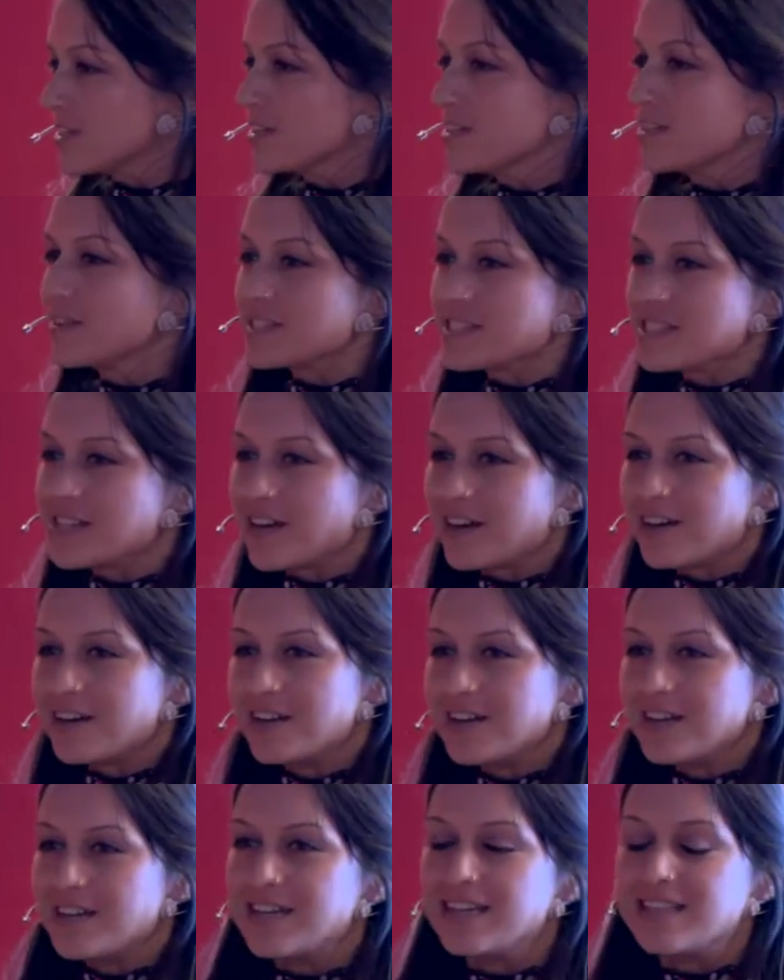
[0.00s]
You know, it's not
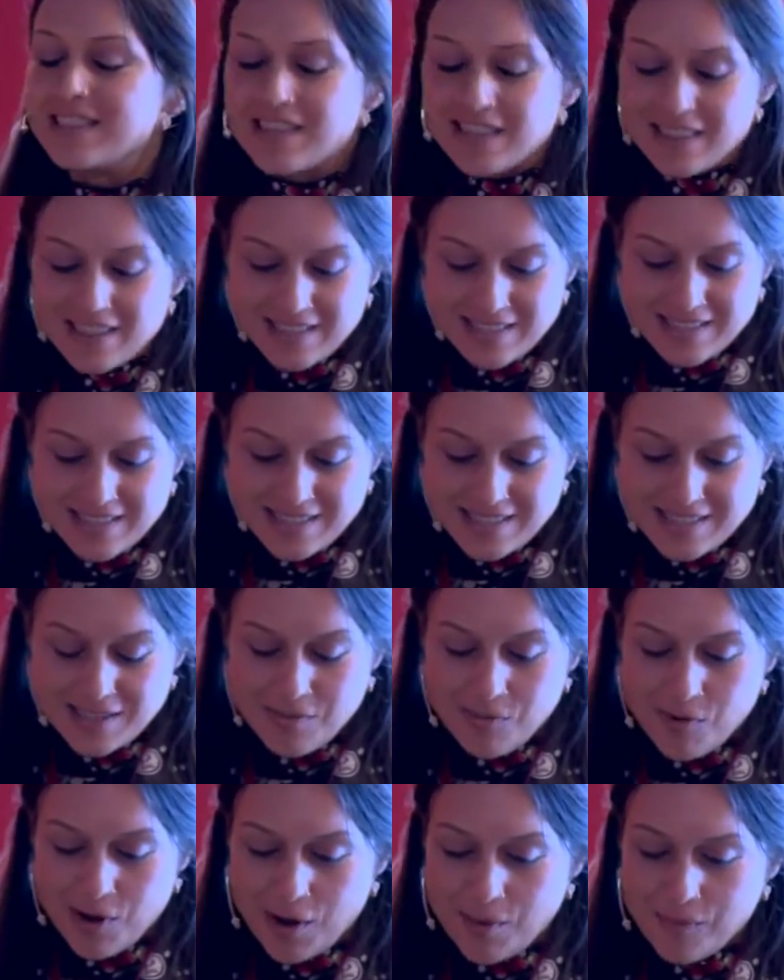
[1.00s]
in the list
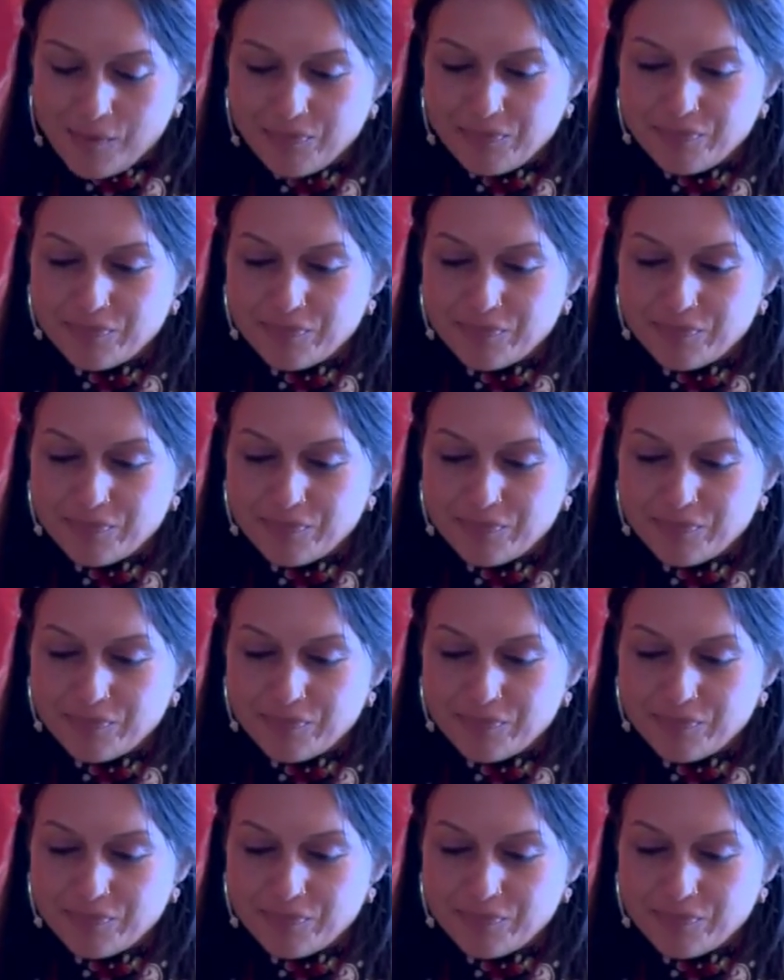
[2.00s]
somewhere.